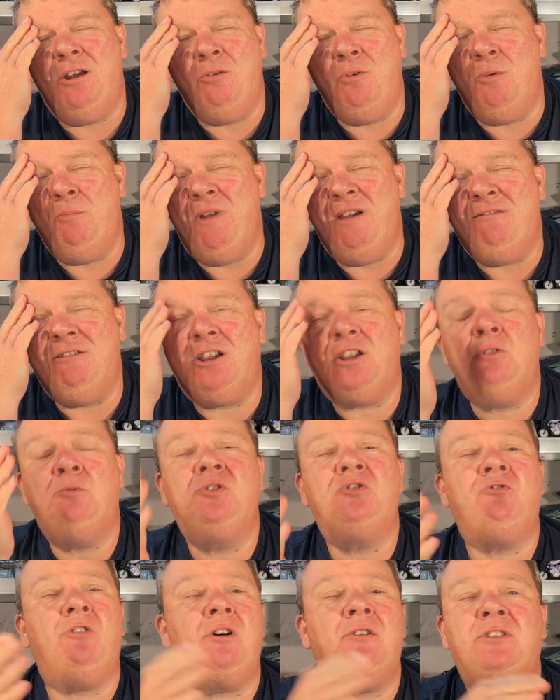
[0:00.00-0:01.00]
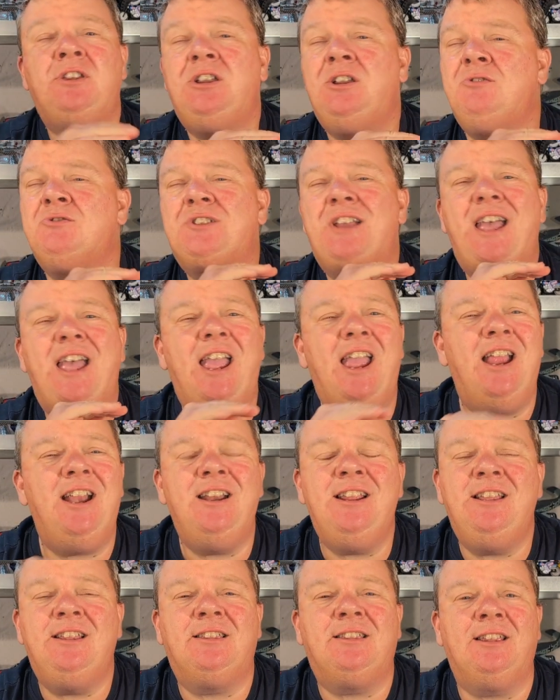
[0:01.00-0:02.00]
America would rather use
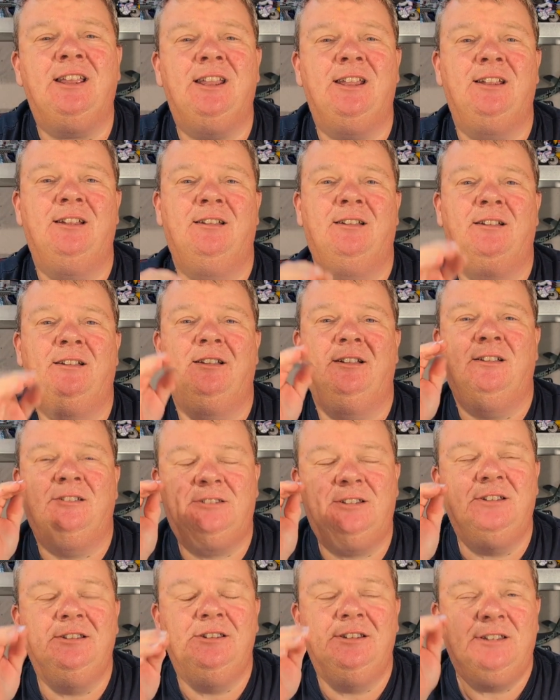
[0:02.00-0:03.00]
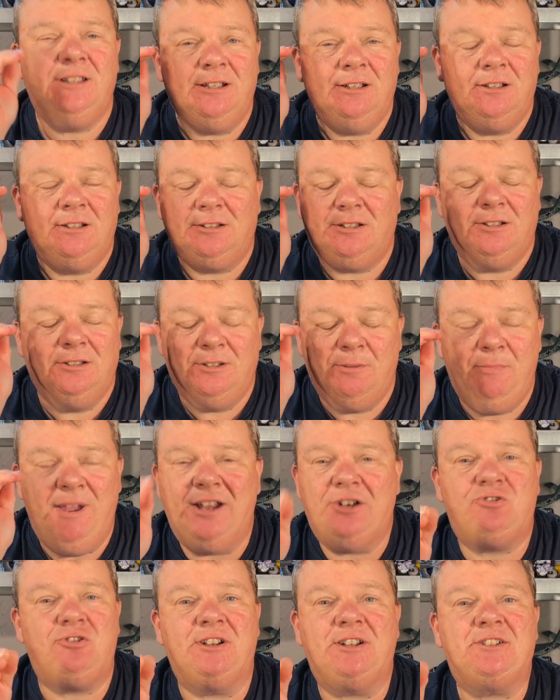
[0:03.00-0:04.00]
anything than the
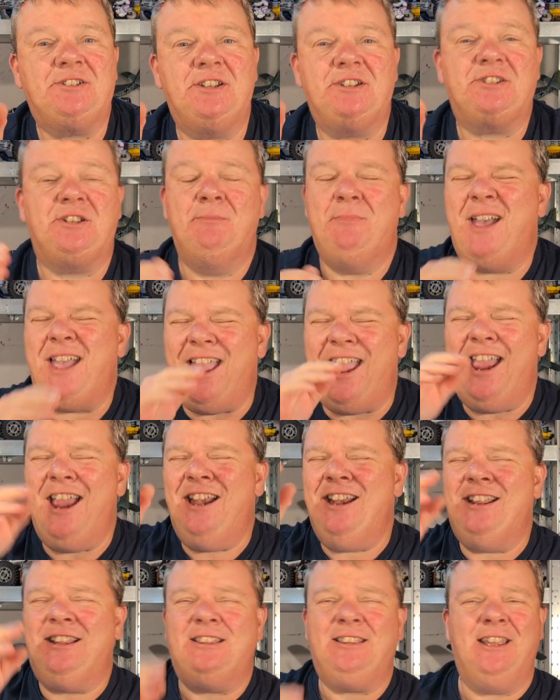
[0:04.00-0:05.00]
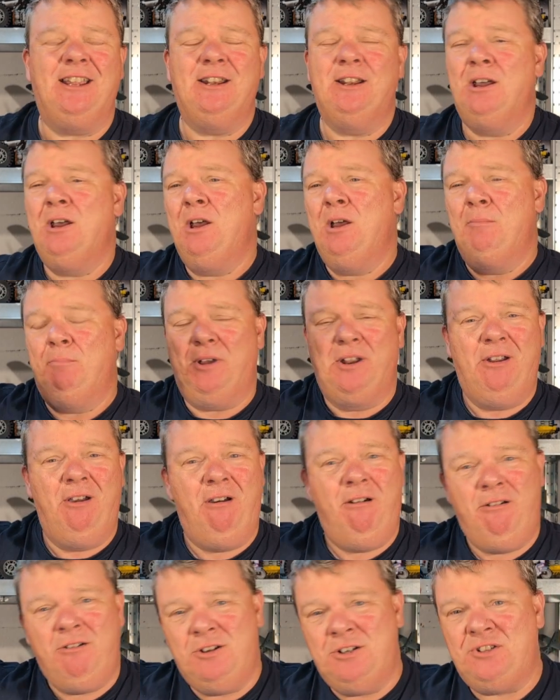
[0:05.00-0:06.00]
metric system. Anything.
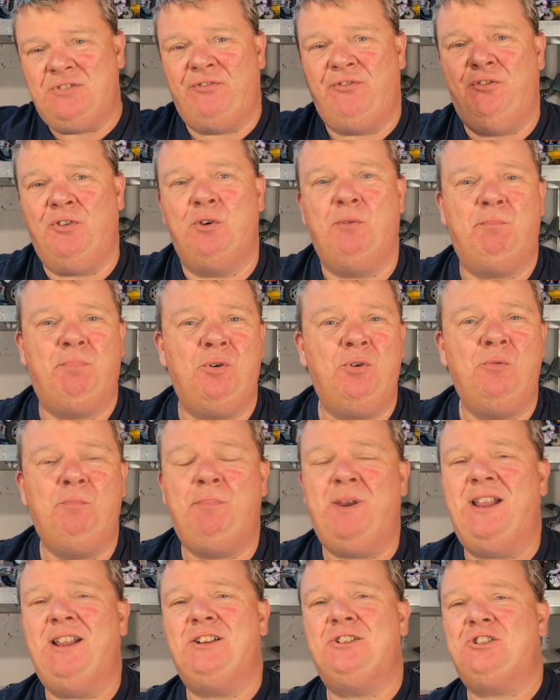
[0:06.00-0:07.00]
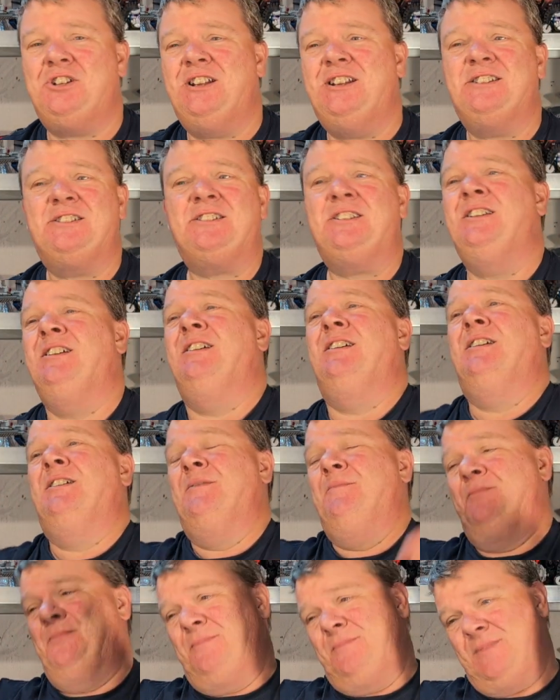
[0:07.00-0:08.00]
Bananas, football pitches,
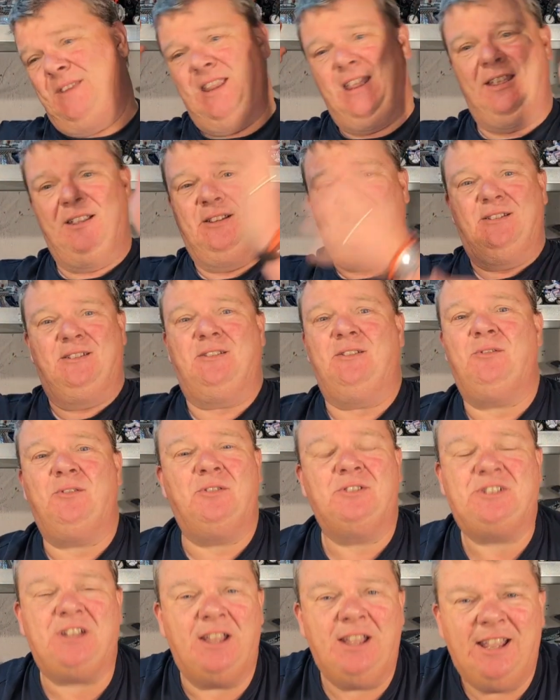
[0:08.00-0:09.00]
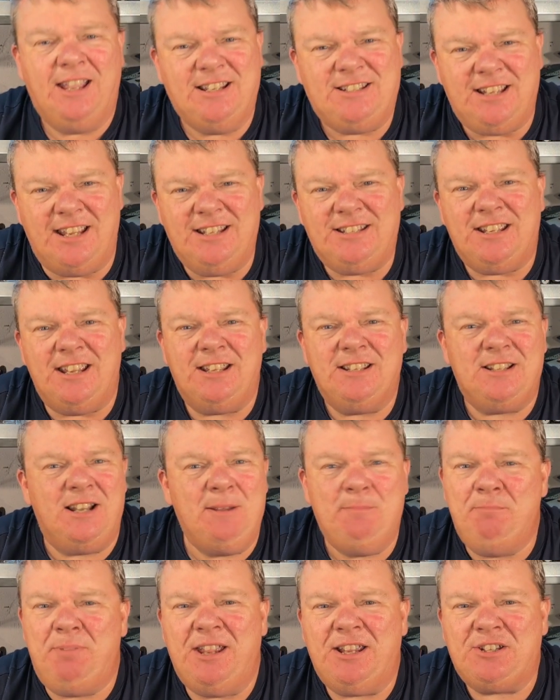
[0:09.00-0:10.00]
or is it
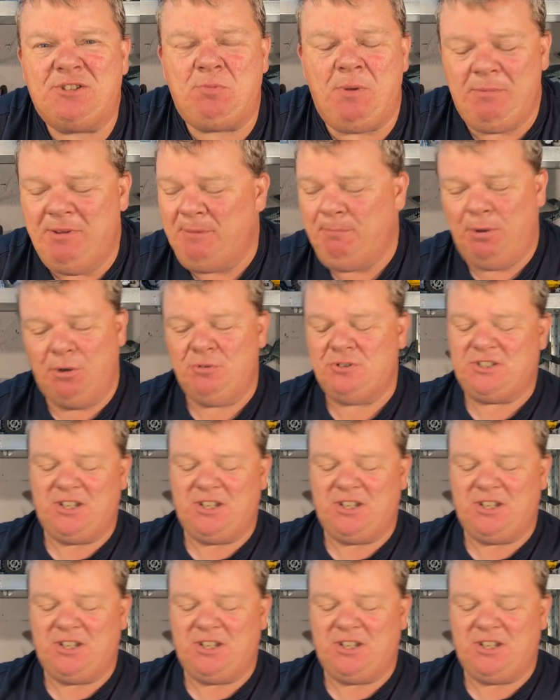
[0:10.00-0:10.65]
Olympic swimming pool,